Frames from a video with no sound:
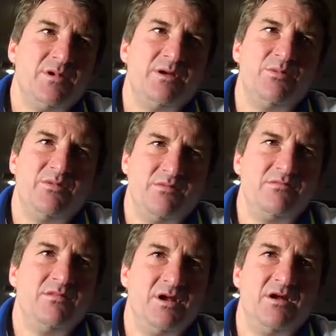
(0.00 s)
And
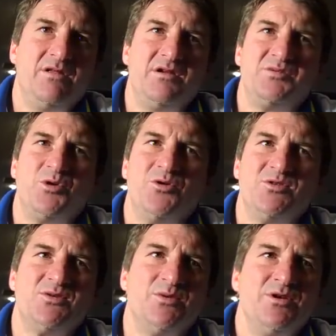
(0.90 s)
you know, these
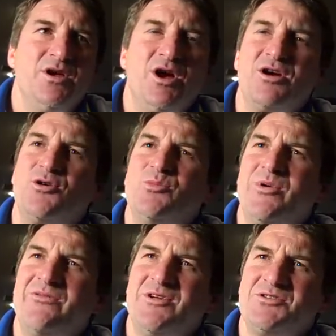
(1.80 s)
guys are good
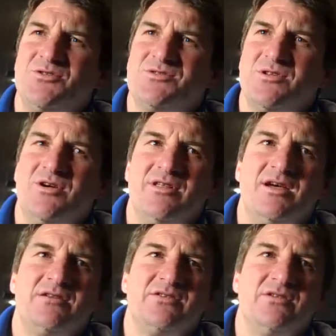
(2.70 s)
professionals like
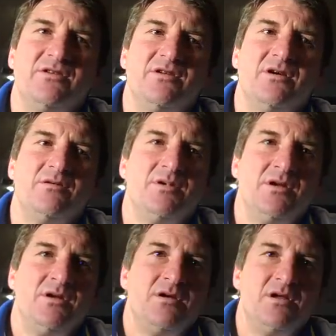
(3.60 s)
that, and you
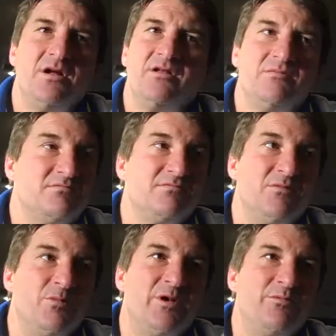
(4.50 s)
know,
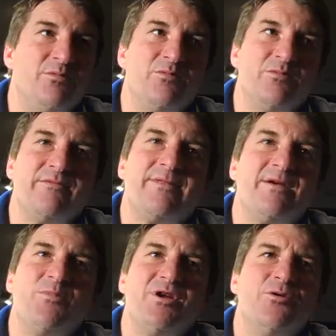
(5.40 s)

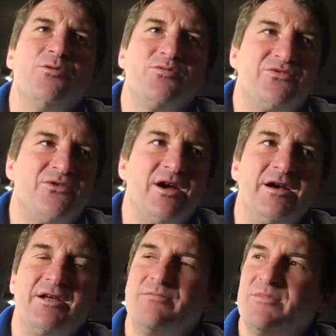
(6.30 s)
they've been all
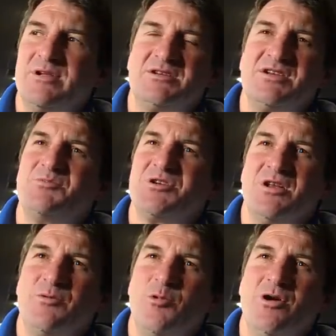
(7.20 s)
training
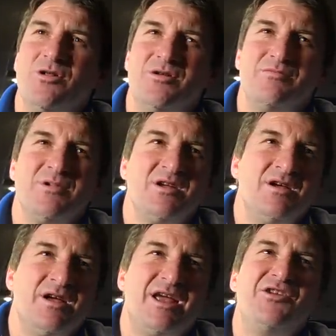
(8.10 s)
exceptionally well
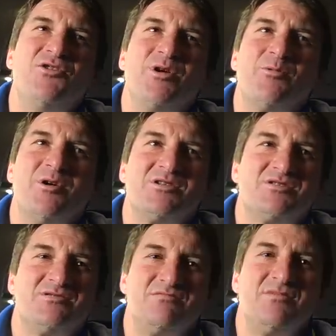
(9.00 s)
and doing what's,